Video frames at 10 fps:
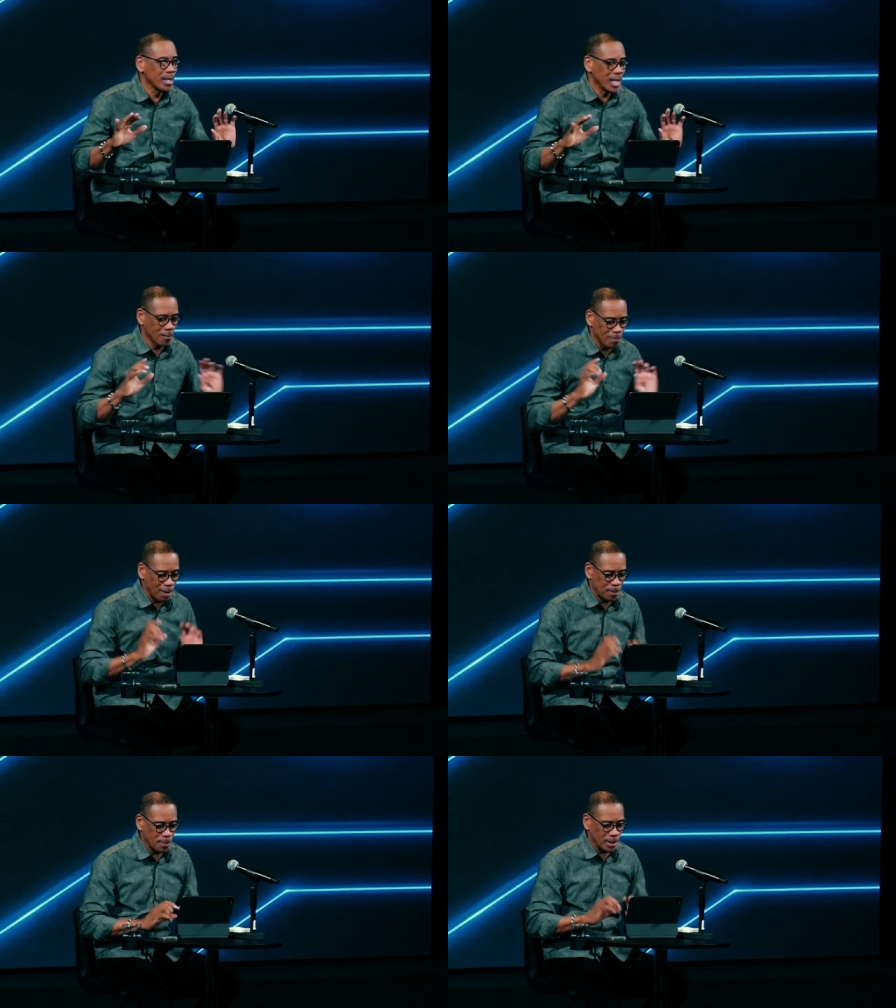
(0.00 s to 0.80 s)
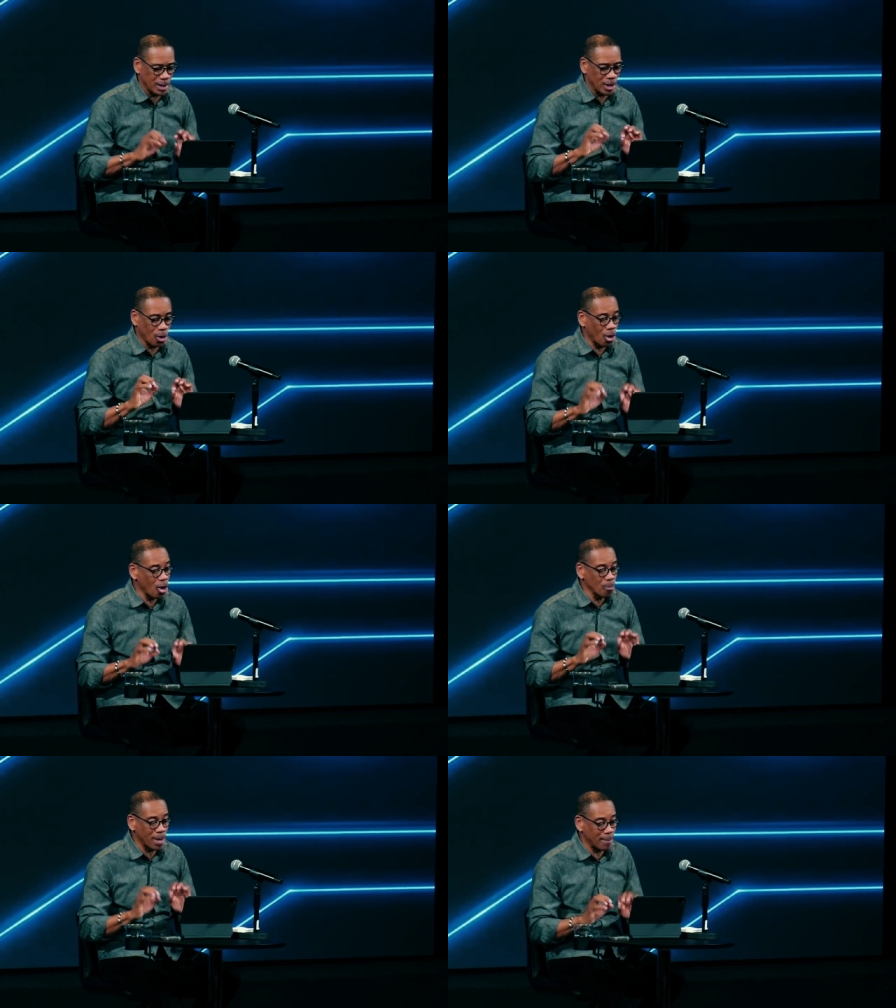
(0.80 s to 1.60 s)
if my people that are
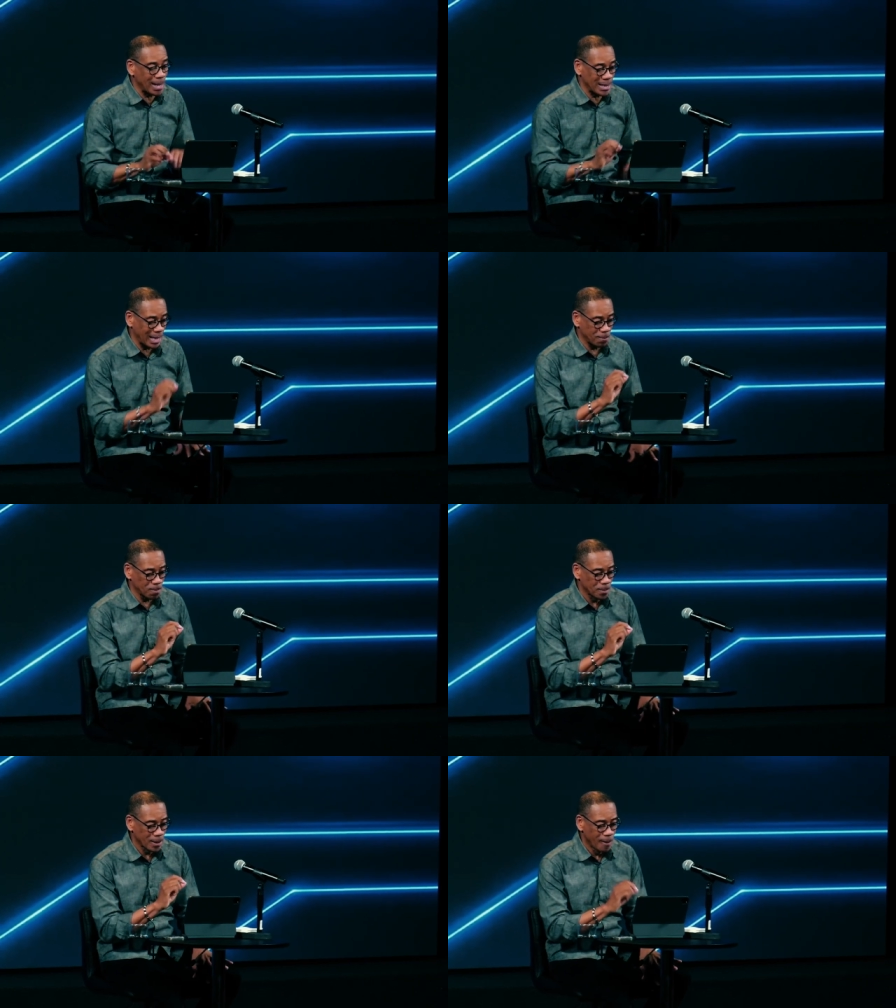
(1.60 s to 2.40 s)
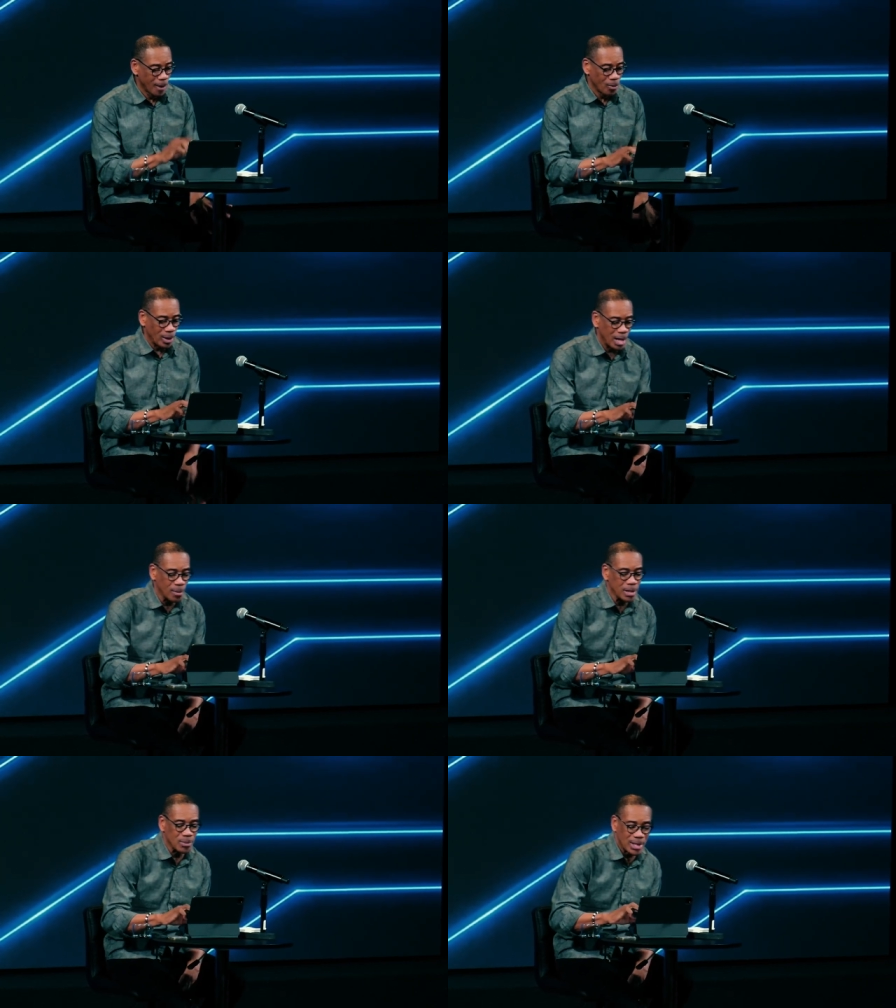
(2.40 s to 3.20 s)
called by my name will
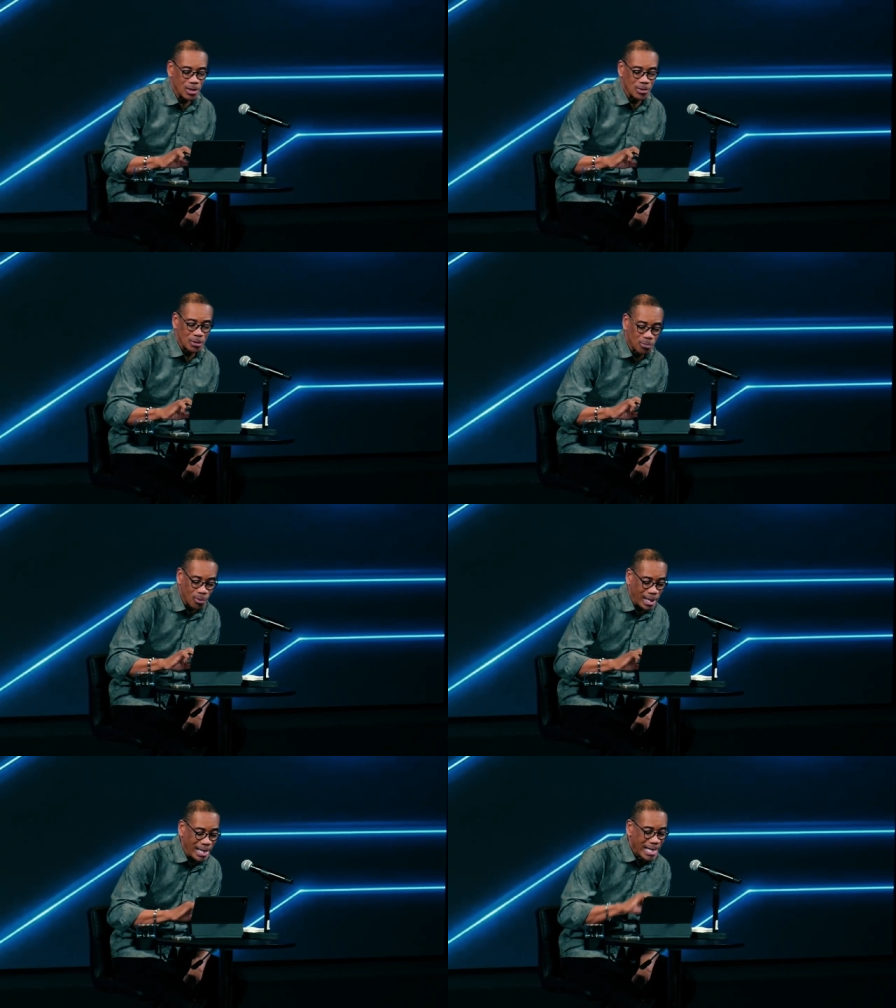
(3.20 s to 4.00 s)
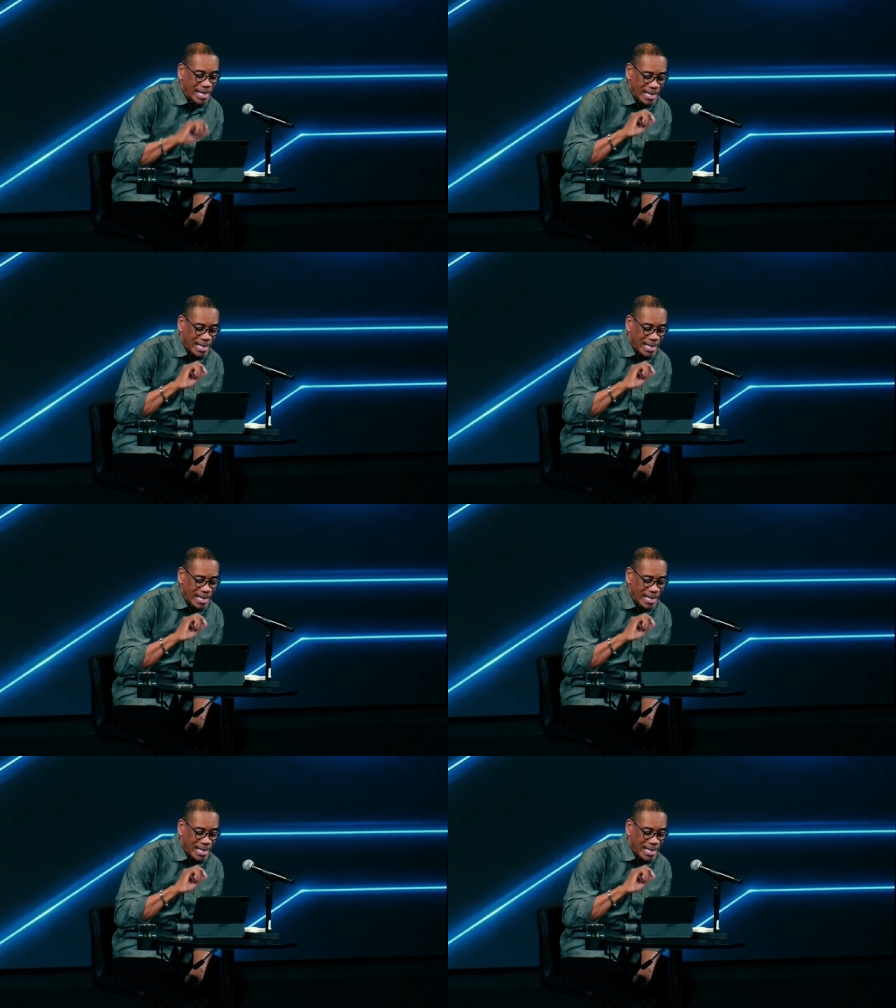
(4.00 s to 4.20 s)
humble themselves and pray,